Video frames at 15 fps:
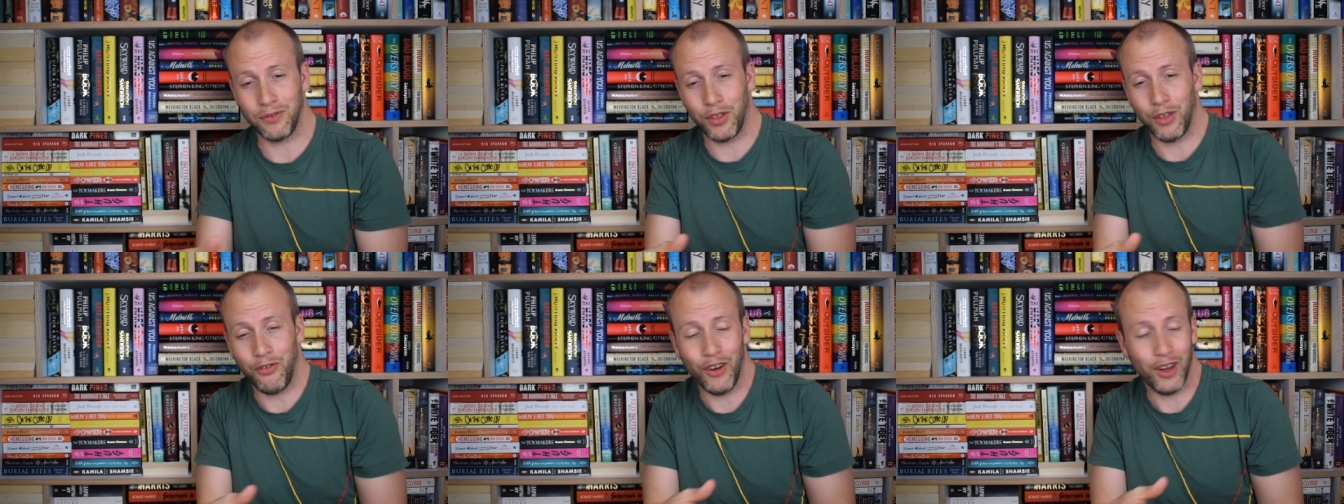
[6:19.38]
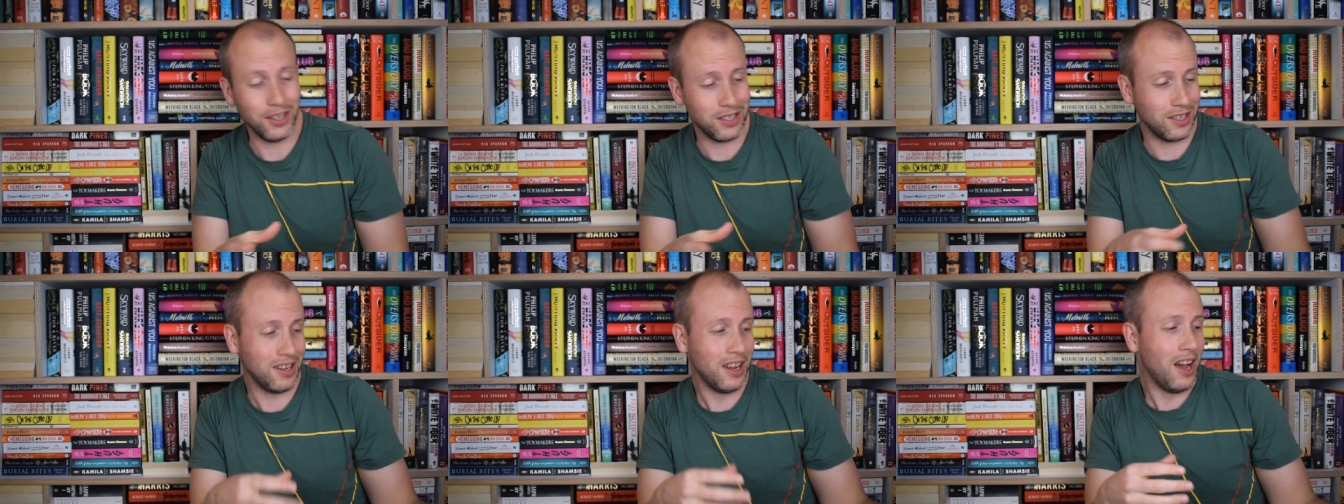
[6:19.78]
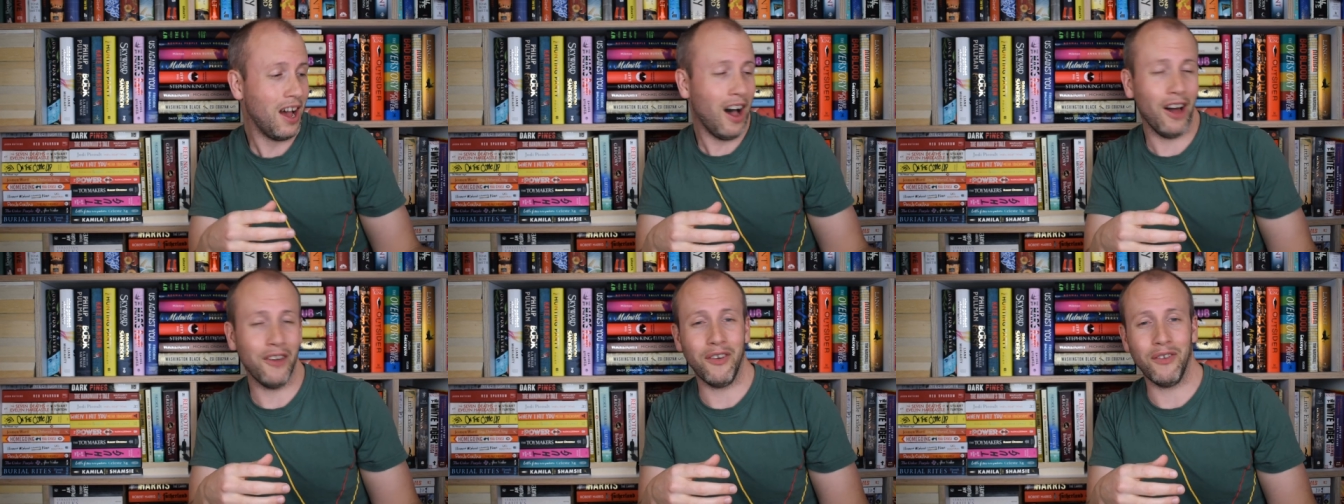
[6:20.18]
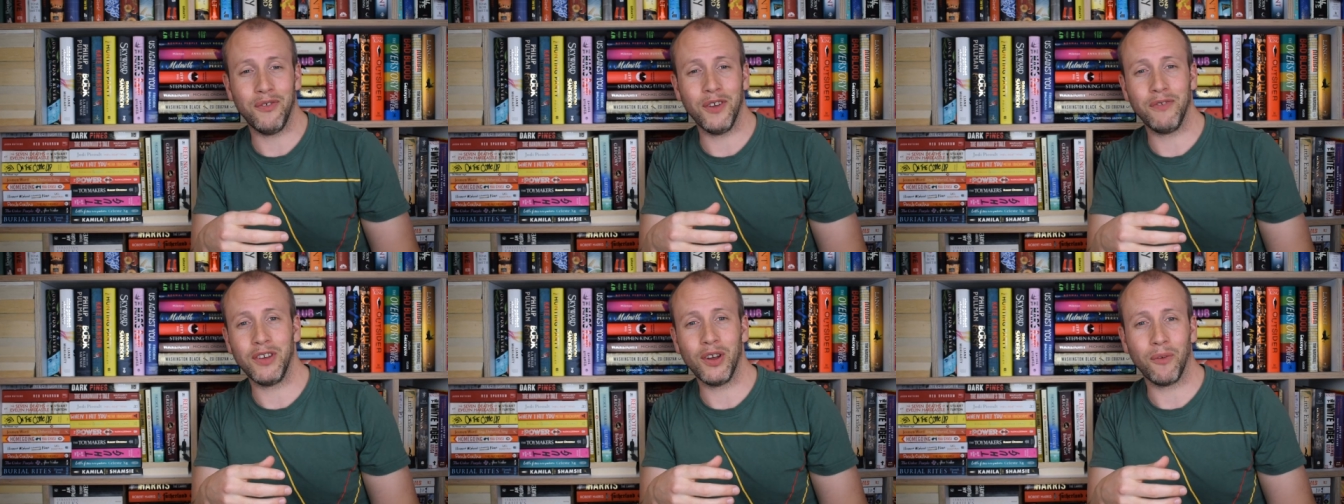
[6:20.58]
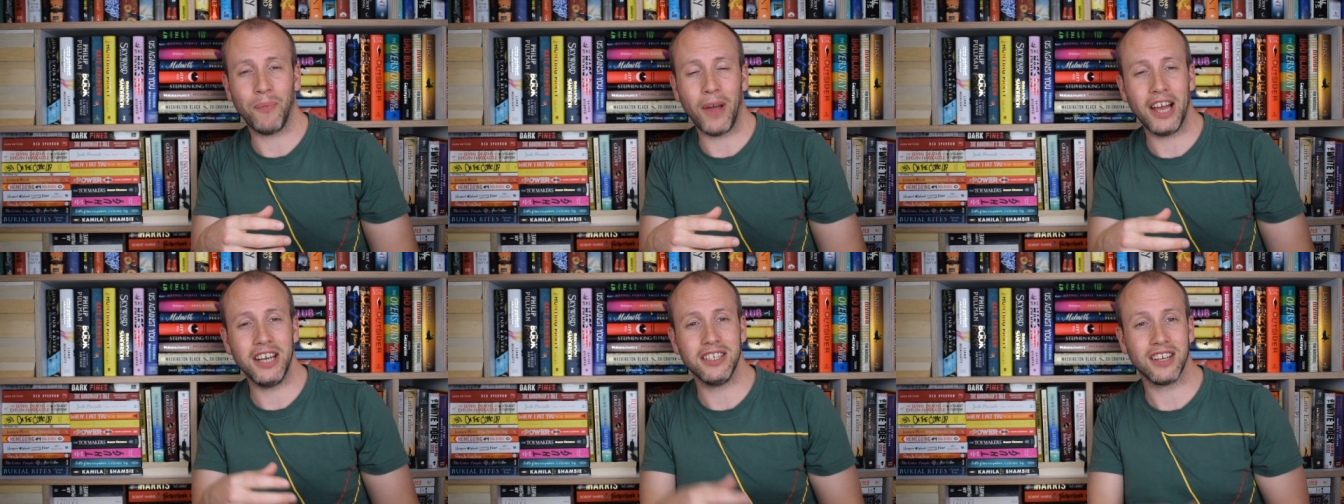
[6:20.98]
for the first 150 odd
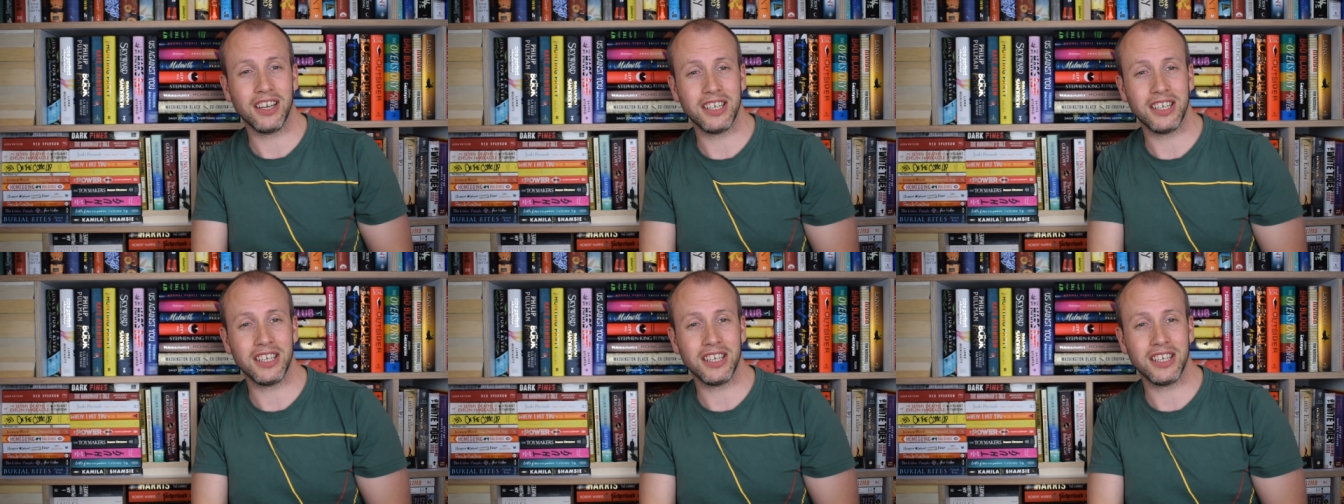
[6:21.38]
pages I